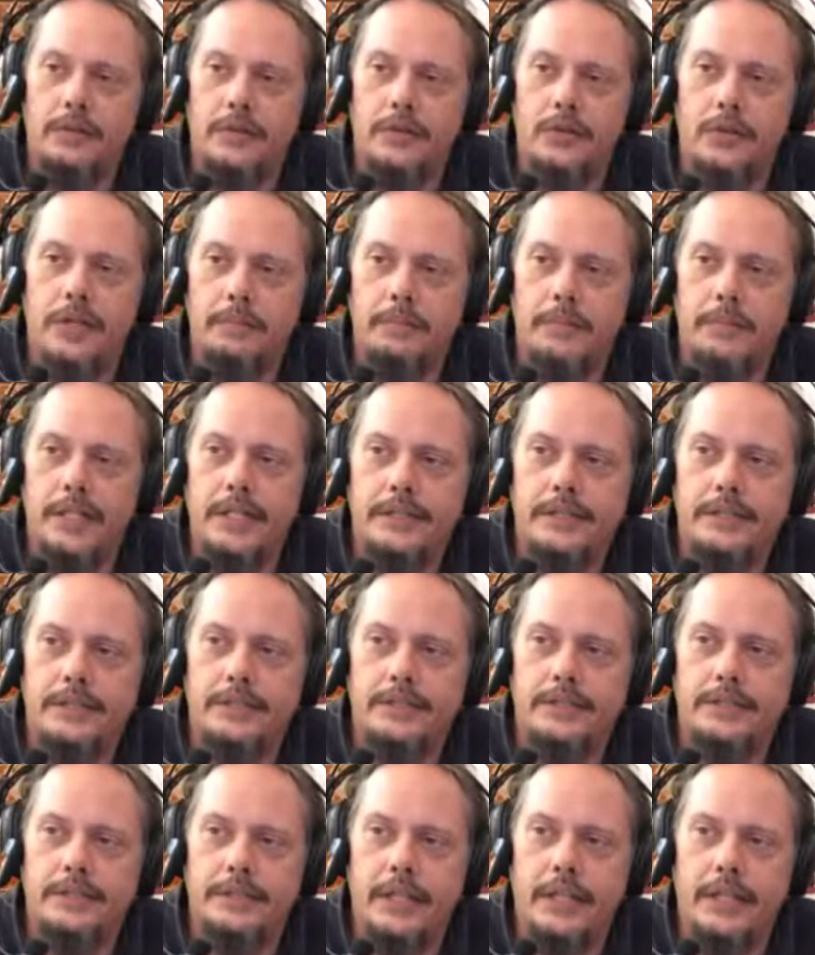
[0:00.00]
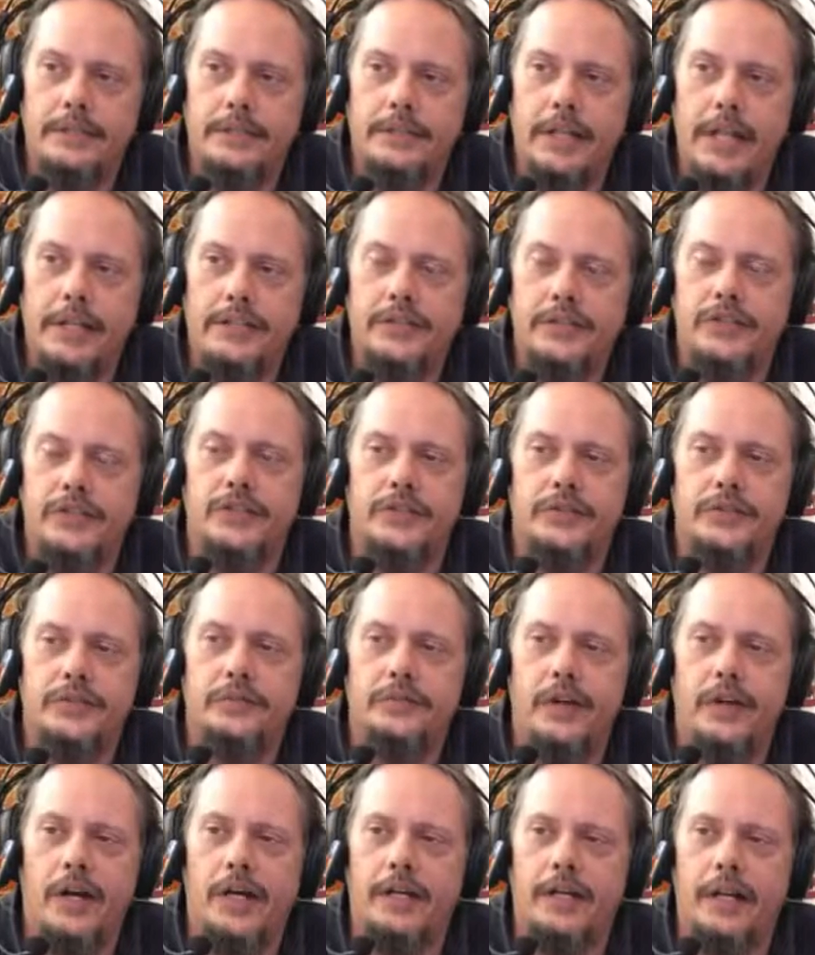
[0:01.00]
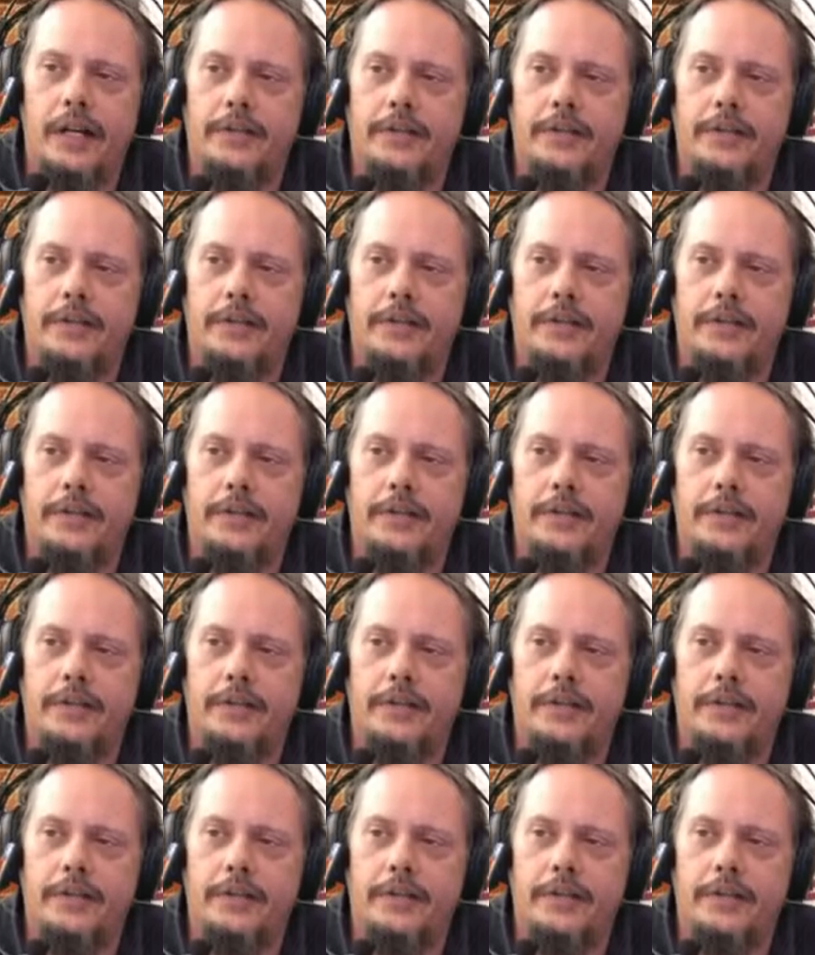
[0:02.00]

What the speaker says: 30 minutes is just fine.